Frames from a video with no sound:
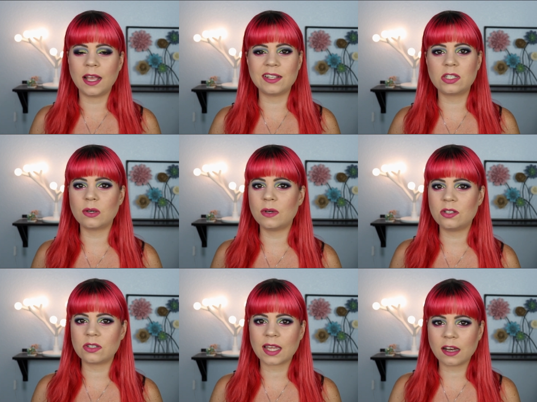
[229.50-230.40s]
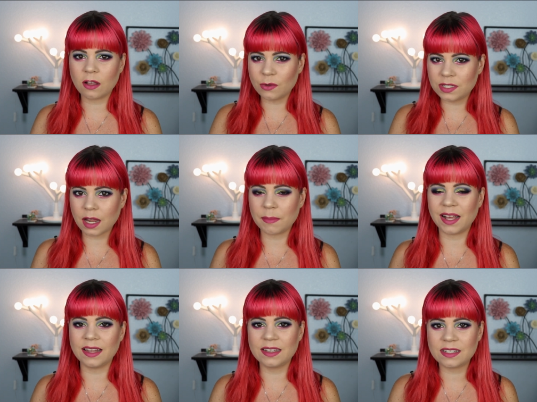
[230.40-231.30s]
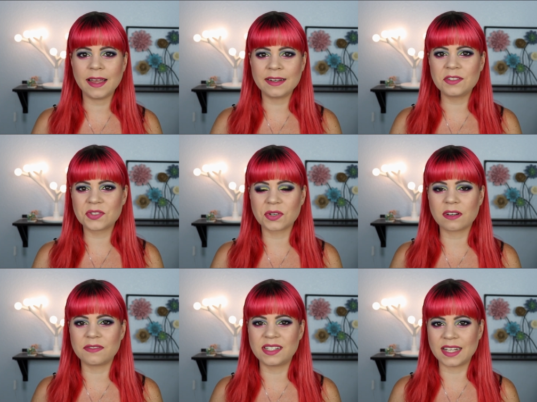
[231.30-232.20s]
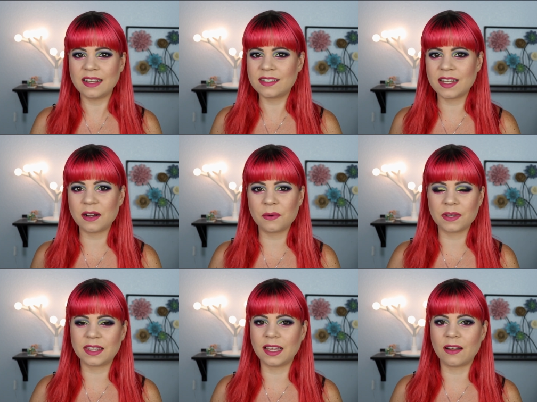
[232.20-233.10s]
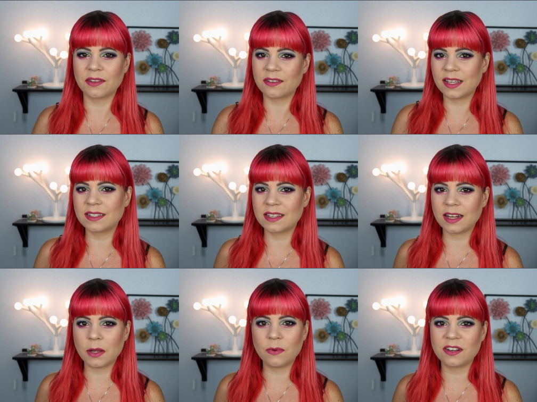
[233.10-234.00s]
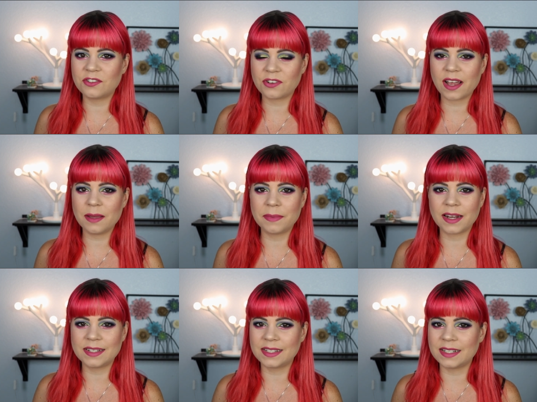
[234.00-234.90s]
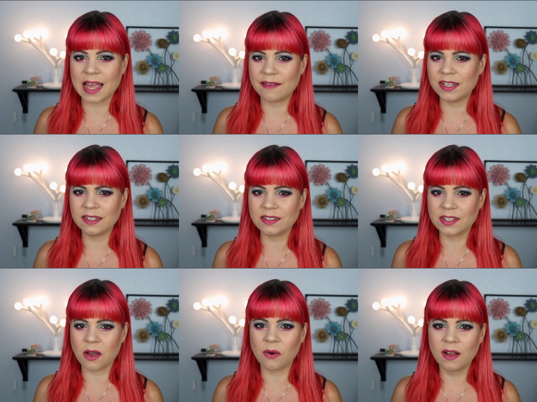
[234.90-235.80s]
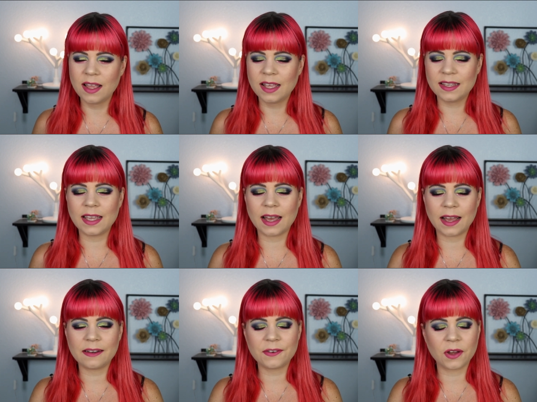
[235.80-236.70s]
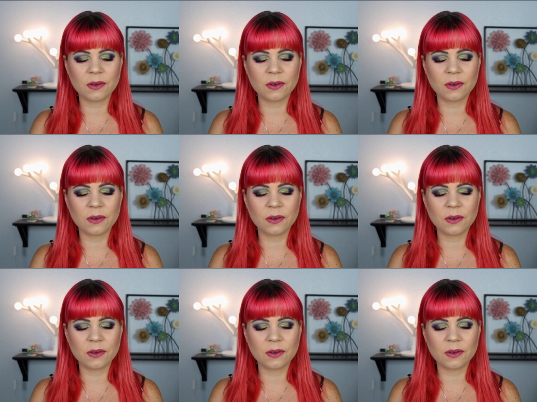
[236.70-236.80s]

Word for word: And so it just kind of goes down my list and it just sort of stays there with the other things that I want to try, but I still haven't. So yeah, I don't